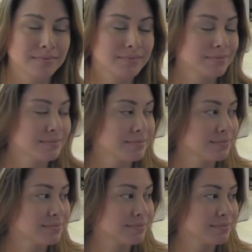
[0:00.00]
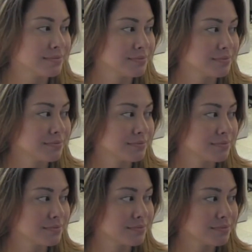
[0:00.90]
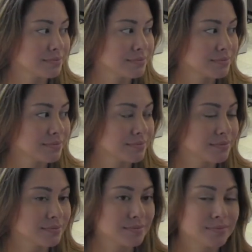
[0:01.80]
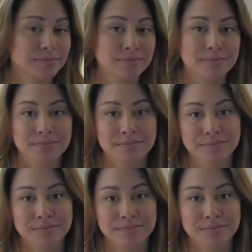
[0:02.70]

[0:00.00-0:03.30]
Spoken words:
[no speech]